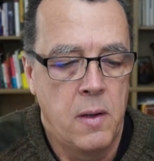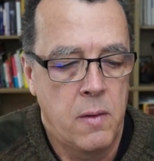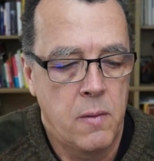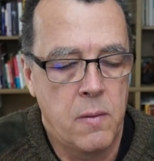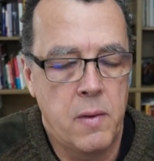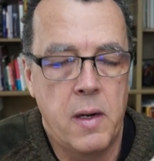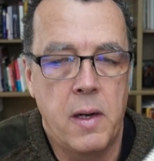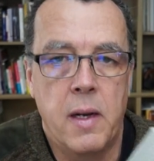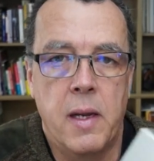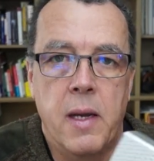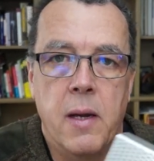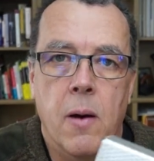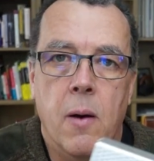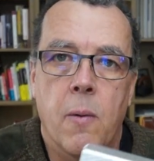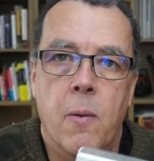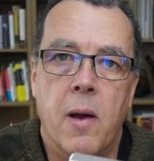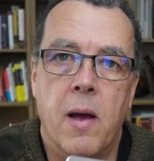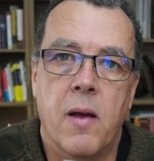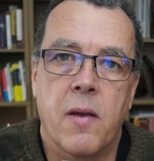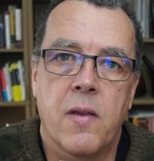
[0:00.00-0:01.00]
really a
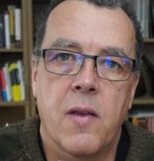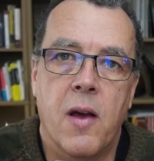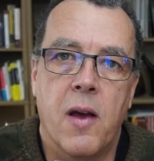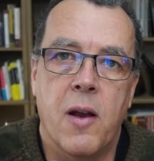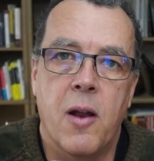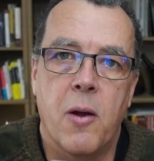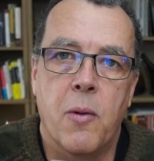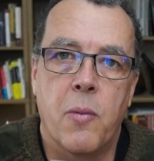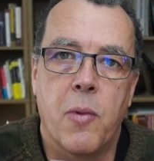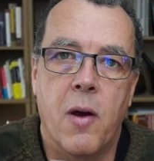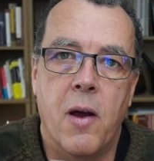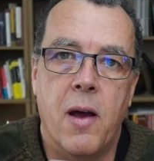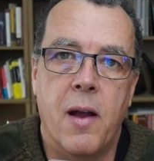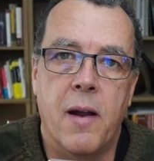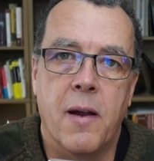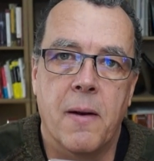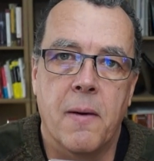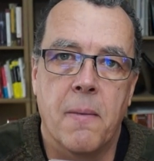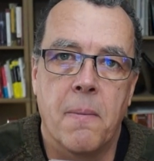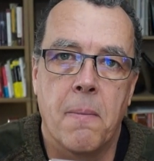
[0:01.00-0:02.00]
well thought out
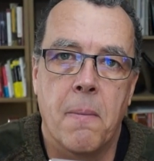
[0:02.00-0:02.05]
product.